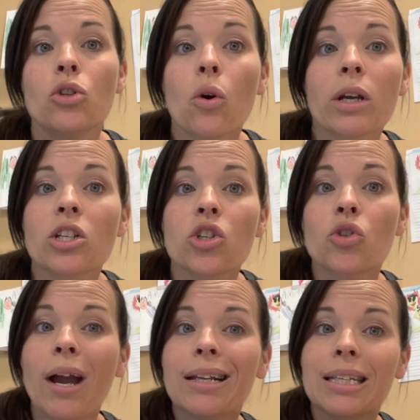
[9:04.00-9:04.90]
Don't get
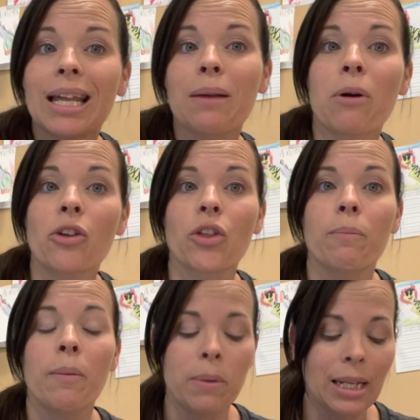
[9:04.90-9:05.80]
distracted like Martha,
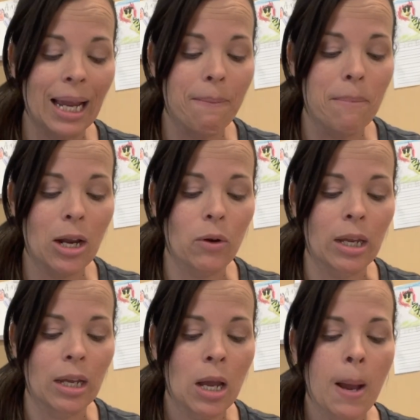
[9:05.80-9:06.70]
but be like
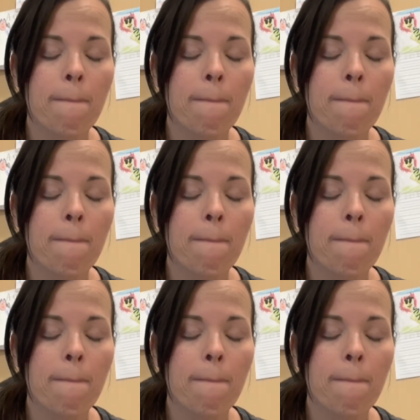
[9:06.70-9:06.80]
Mary.